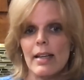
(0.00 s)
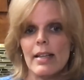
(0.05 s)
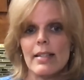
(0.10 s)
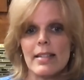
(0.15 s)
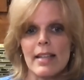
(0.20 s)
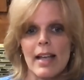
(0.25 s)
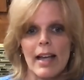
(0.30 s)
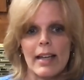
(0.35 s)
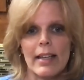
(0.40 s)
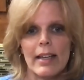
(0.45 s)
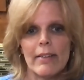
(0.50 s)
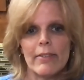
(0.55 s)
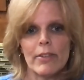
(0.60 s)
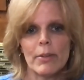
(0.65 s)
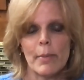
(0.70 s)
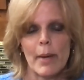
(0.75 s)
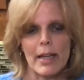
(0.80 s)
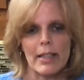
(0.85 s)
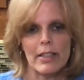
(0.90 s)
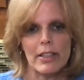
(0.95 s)
Sign up for
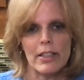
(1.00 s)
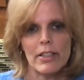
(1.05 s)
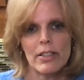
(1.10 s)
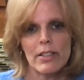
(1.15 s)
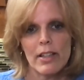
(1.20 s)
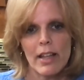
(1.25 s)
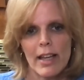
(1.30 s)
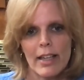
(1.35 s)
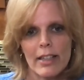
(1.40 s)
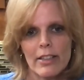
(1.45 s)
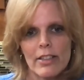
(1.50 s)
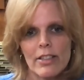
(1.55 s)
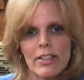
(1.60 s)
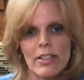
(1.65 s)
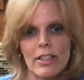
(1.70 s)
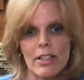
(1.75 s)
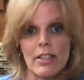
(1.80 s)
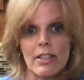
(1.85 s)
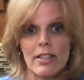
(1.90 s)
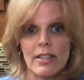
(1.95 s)
my newsletter so
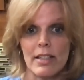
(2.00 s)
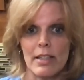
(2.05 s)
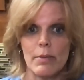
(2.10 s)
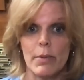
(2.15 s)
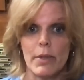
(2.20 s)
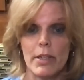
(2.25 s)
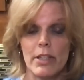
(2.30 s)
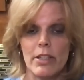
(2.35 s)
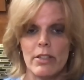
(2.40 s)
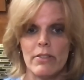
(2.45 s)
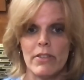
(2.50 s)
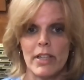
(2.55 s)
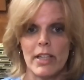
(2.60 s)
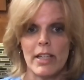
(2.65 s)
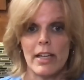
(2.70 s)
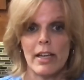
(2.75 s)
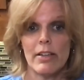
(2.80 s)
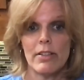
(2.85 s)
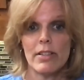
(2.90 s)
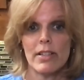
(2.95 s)
you see when new
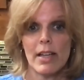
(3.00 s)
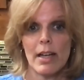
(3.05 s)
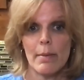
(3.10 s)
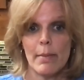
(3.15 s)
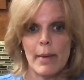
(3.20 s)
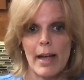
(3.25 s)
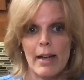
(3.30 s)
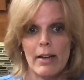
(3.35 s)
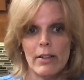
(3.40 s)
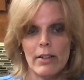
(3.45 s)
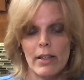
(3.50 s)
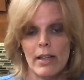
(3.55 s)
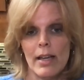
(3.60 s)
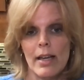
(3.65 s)
videos come out.